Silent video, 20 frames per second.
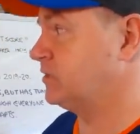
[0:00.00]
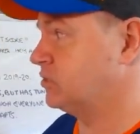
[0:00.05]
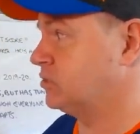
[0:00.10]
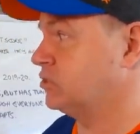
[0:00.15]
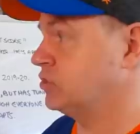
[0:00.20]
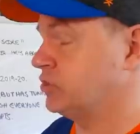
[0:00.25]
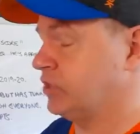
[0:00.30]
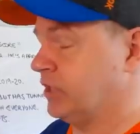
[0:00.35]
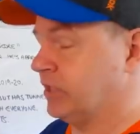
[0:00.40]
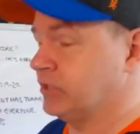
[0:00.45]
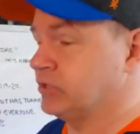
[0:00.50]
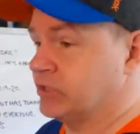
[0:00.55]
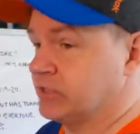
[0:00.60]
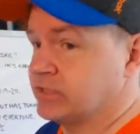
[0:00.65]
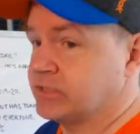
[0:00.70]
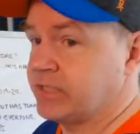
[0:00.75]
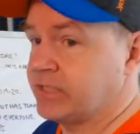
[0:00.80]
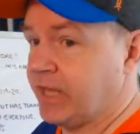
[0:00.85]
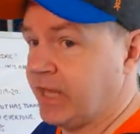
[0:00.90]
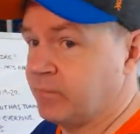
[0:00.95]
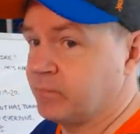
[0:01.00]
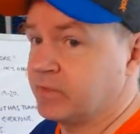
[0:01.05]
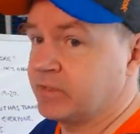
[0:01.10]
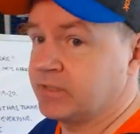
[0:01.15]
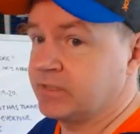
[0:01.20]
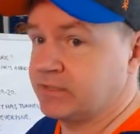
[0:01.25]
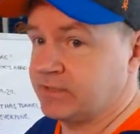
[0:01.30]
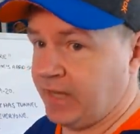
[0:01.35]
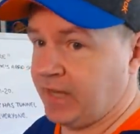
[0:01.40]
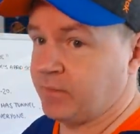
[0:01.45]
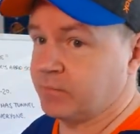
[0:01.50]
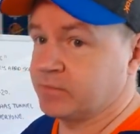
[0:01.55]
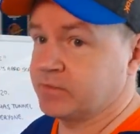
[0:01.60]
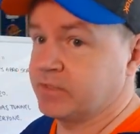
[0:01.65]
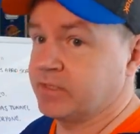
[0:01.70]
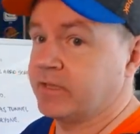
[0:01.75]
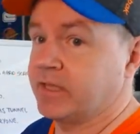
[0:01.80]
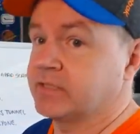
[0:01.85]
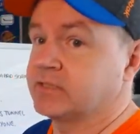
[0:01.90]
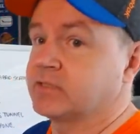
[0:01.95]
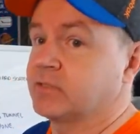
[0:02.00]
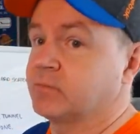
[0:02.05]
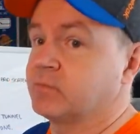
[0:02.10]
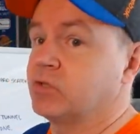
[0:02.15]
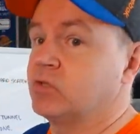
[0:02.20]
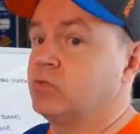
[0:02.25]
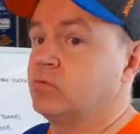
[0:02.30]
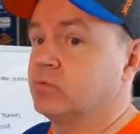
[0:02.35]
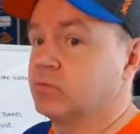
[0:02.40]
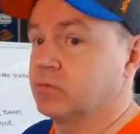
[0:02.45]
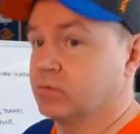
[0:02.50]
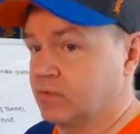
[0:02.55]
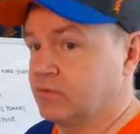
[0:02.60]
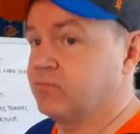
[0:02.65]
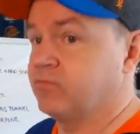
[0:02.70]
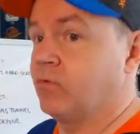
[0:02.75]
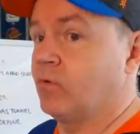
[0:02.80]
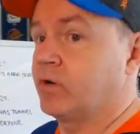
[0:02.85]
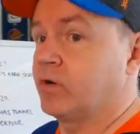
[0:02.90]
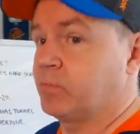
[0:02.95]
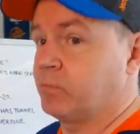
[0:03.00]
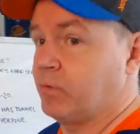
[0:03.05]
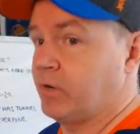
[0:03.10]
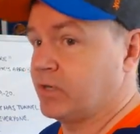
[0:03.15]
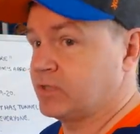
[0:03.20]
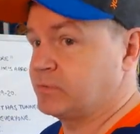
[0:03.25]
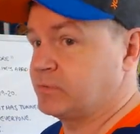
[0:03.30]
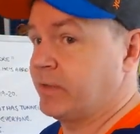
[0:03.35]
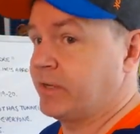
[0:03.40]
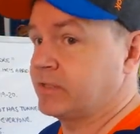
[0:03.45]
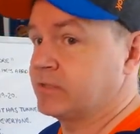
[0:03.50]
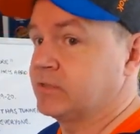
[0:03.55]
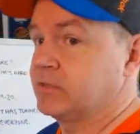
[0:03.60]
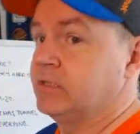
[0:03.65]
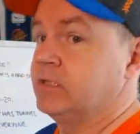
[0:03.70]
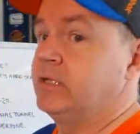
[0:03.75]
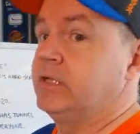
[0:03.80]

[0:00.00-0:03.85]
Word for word: to change his game and adapt. And that's something you look for in a prospect.